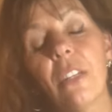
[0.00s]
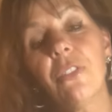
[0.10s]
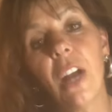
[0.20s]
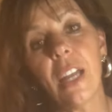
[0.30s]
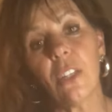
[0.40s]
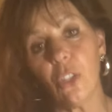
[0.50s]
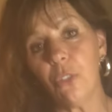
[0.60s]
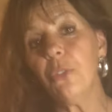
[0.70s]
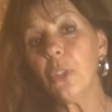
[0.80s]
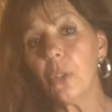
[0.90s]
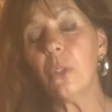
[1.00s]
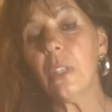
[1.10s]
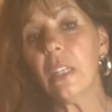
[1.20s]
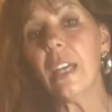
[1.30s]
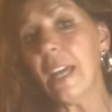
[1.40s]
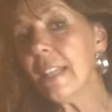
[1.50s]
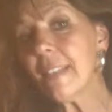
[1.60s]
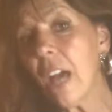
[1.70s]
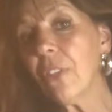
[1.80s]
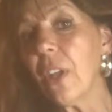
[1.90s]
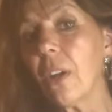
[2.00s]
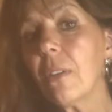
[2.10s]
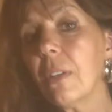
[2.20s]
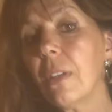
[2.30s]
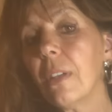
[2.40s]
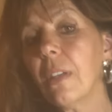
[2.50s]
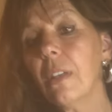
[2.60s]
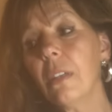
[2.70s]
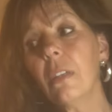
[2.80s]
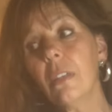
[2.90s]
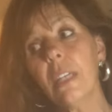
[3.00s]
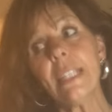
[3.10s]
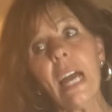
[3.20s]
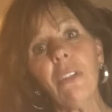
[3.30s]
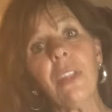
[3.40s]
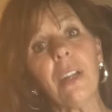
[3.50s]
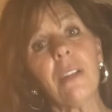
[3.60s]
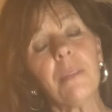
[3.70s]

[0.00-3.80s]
to find good food, and it's out there. It's out there.